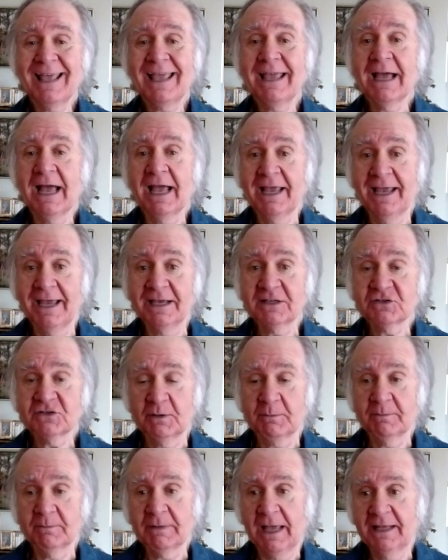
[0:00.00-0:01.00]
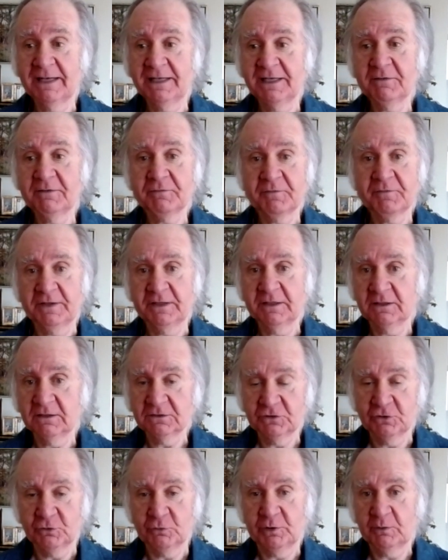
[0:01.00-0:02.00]
I asked them, how do you feel
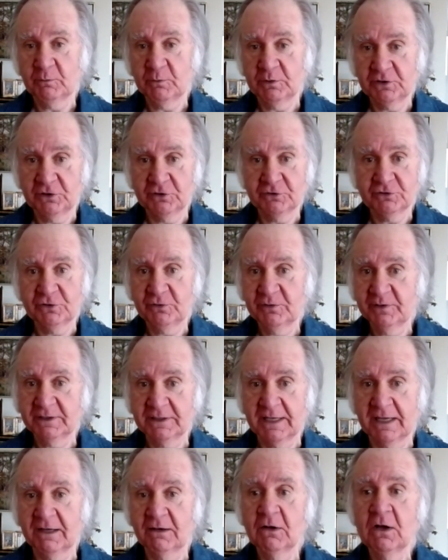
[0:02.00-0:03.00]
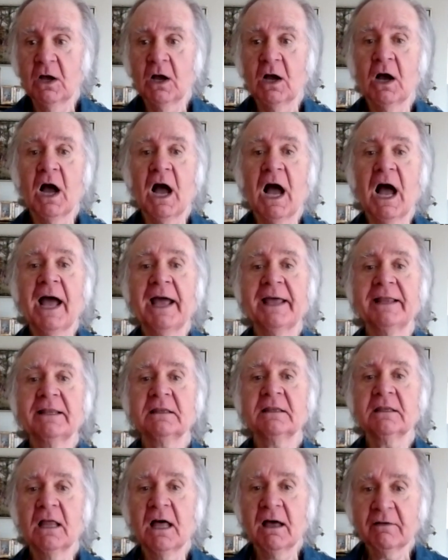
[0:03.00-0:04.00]
doing what you're doing now? I
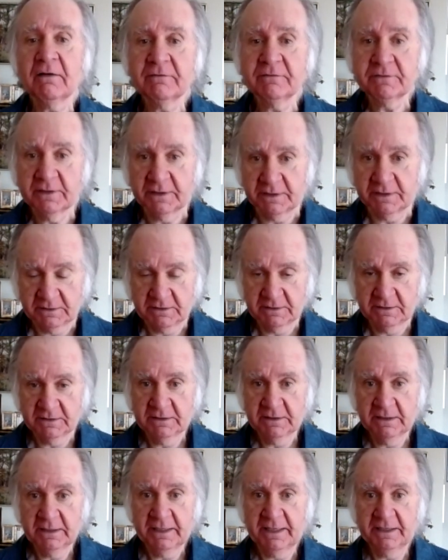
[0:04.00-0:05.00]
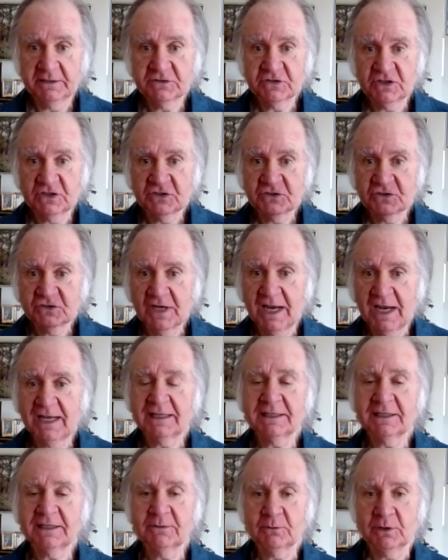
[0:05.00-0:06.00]
loved it. It's
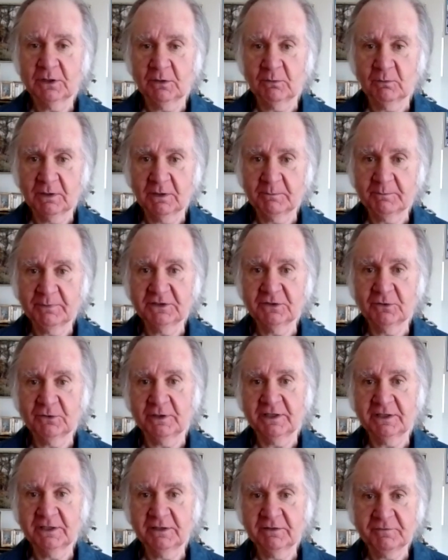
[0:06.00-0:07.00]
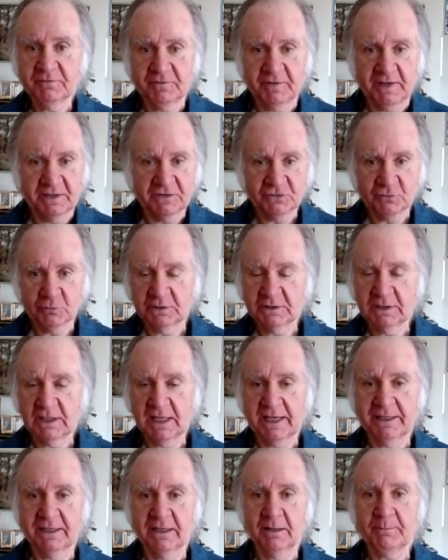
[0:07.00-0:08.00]
exactly what I want to be doing. And their face would
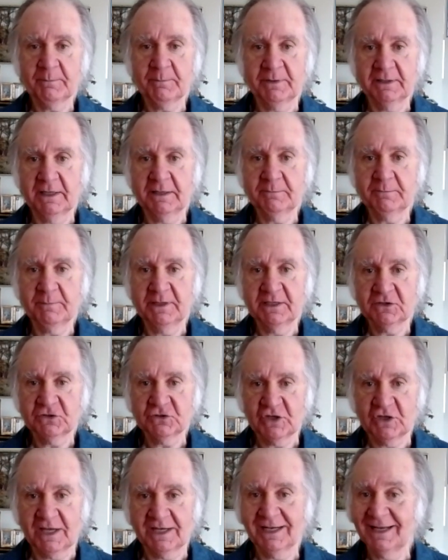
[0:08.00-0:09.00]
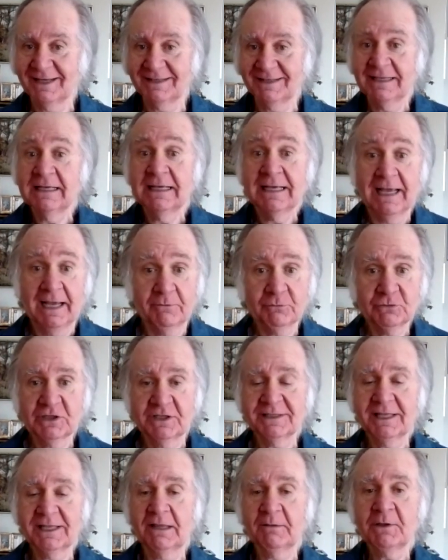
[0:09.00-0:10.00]
light up and they'd be excited. I would say,
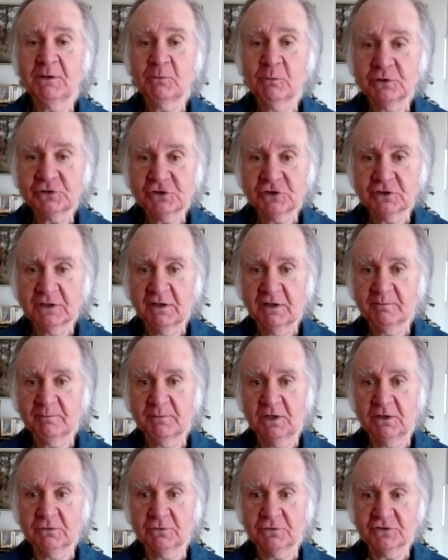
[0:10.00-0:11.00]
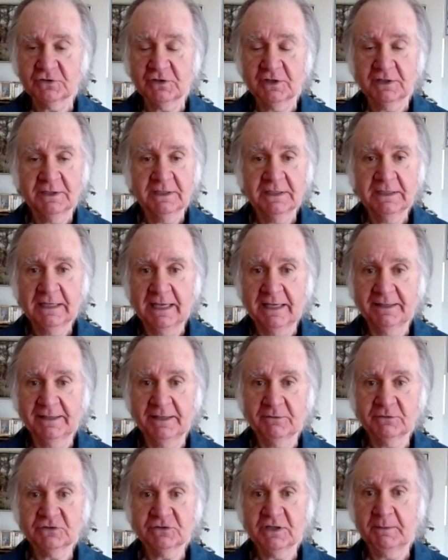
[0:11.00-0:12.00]
tell me what you love most. And they
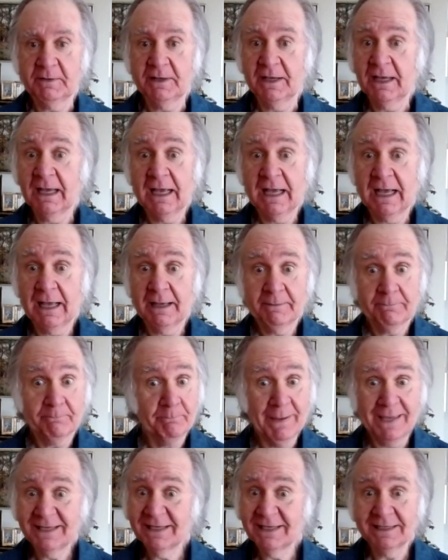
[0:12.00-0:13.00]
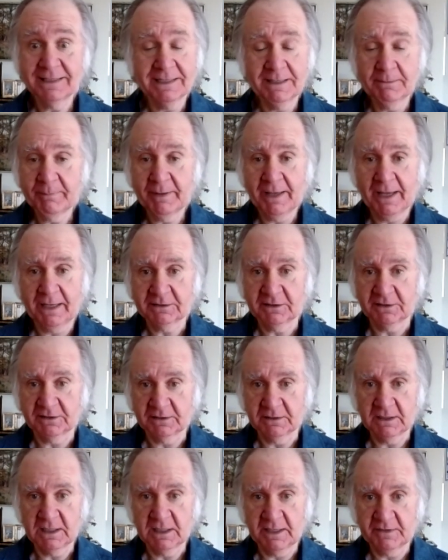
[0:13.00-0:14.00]
would say, making an impact in the
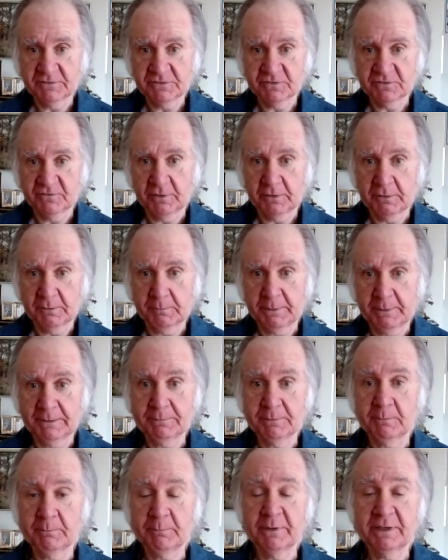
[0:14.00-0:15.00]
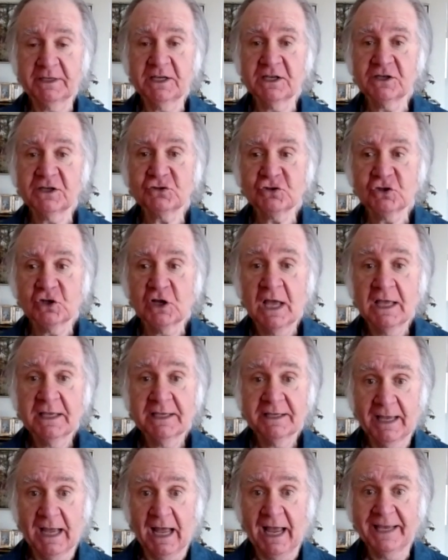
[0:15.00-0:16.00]
lives of other people, bringing
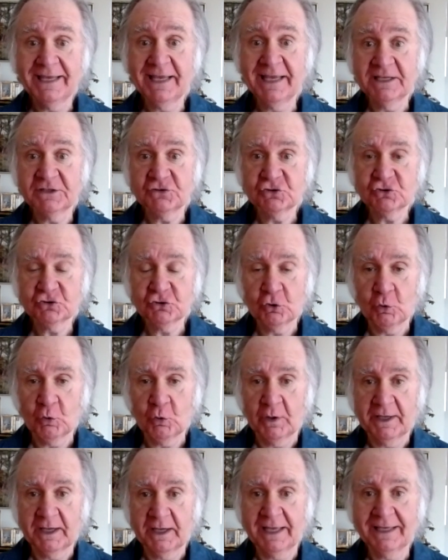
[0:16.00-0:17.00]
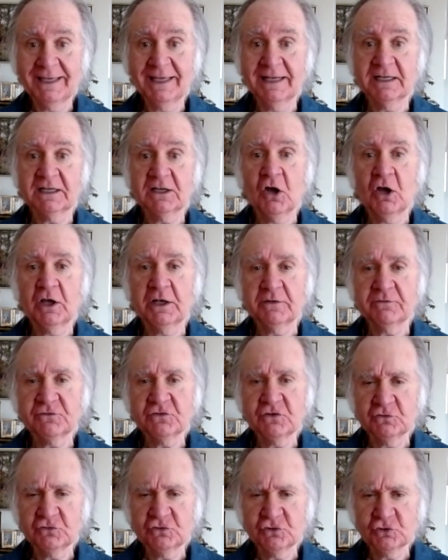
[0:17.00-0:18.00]
I get joy. I get a kind of
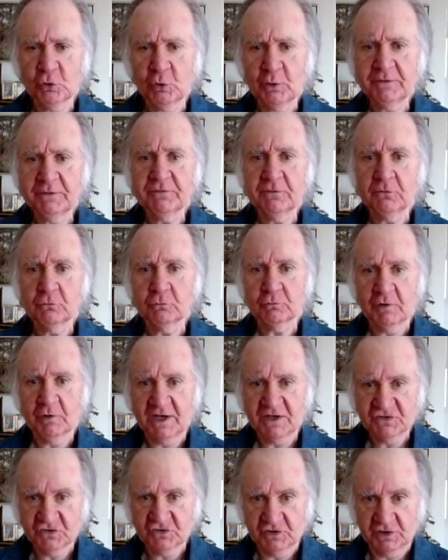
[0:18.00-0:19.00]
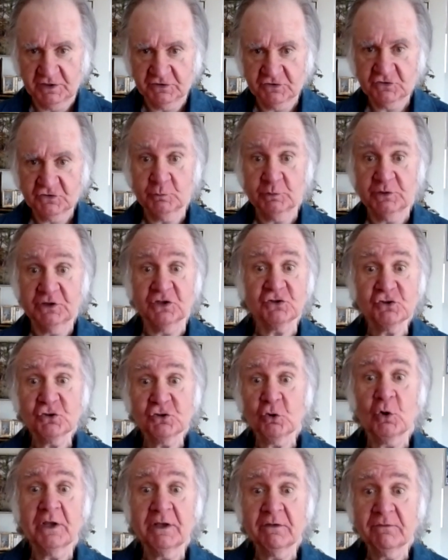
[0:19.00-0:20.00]
joyful resonance with the
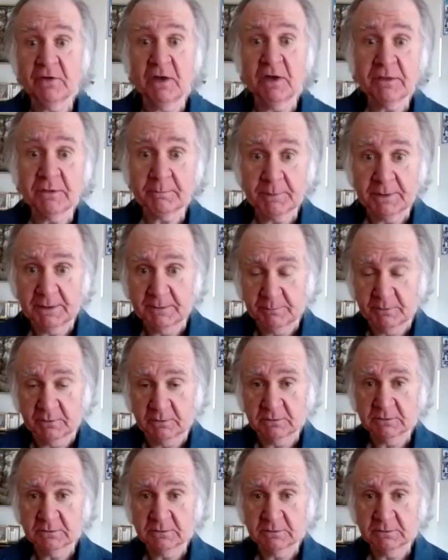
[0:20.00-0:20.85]
joy of other people.